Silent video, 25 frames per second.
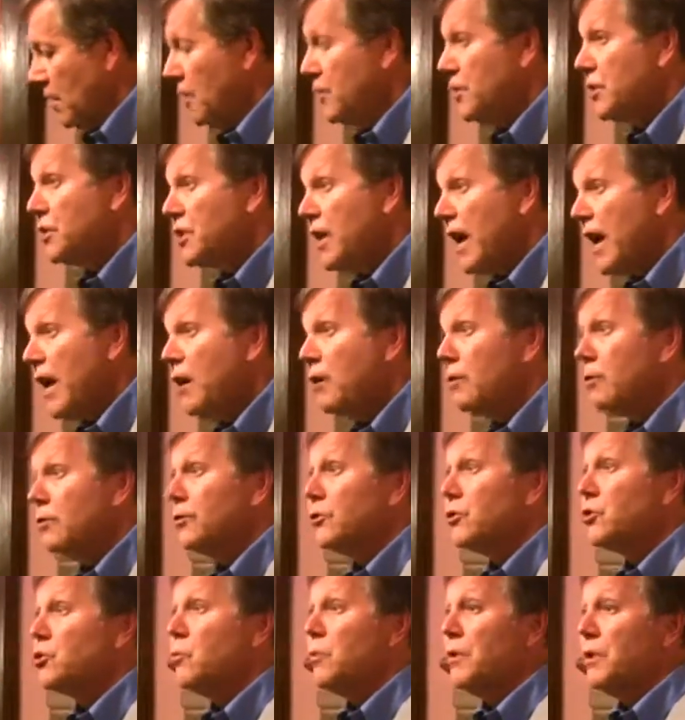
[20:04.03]
The
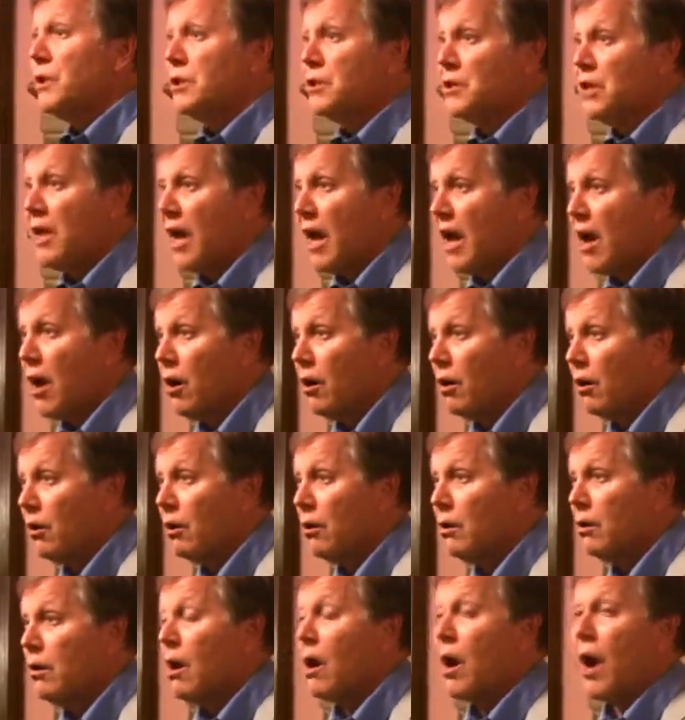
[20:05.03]
tales we
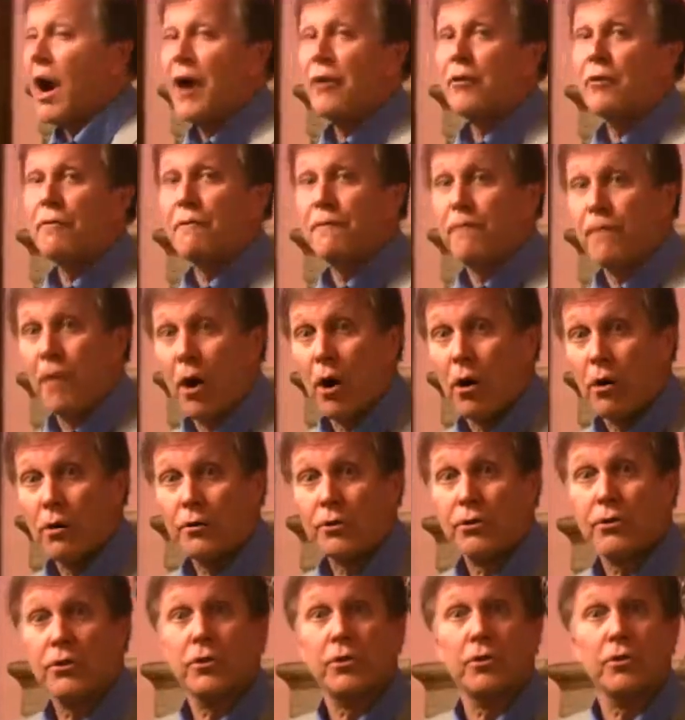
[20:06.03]
tell are either
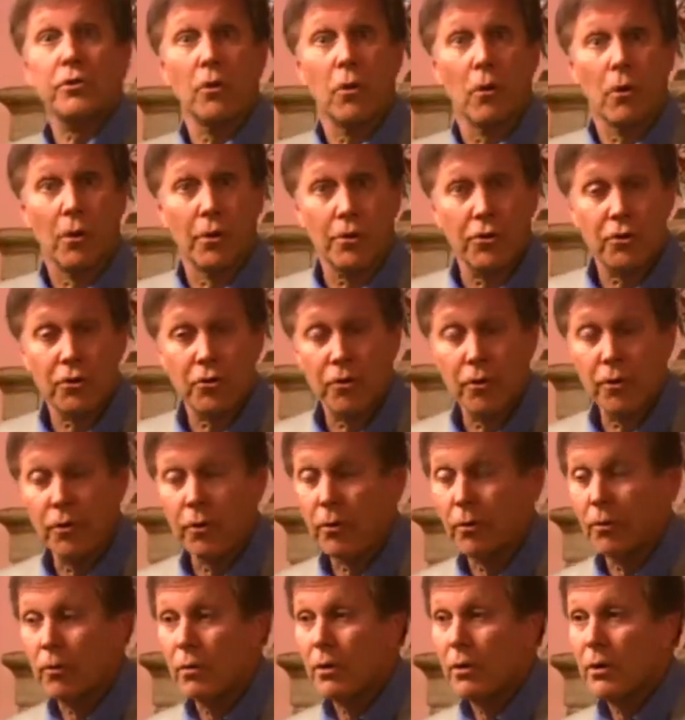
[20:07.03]
false or
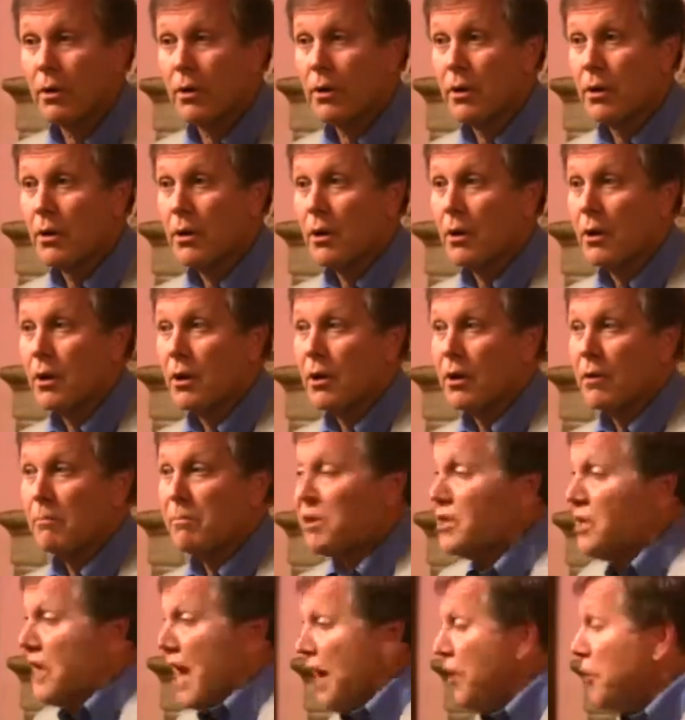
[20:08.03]
true,
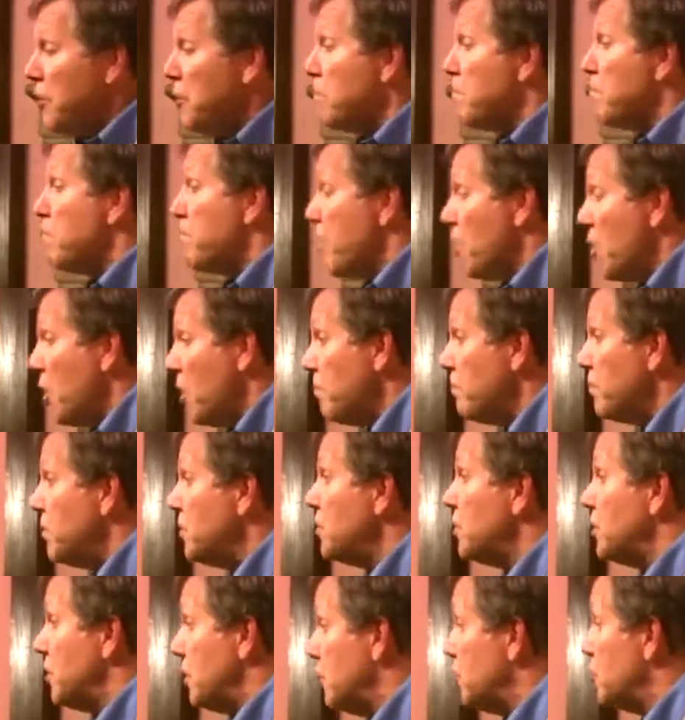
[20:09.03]
but neither
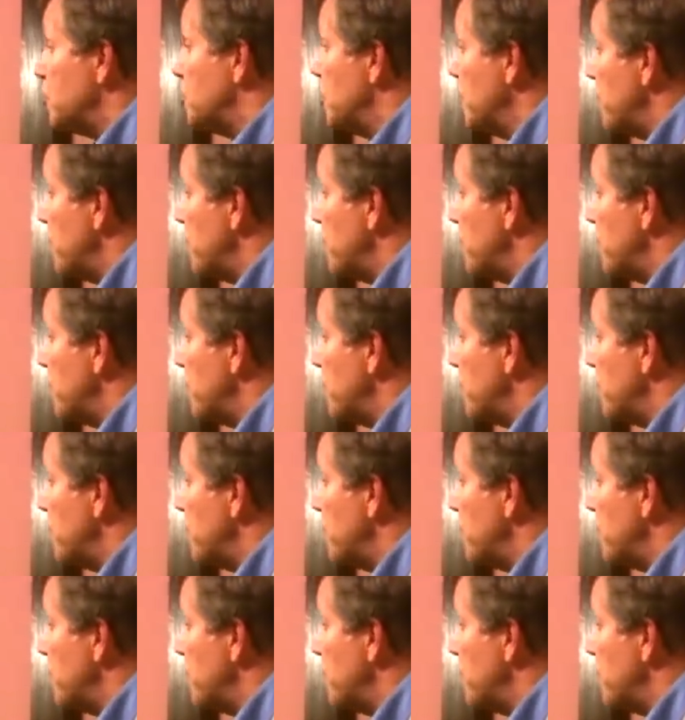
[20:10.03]
purpose is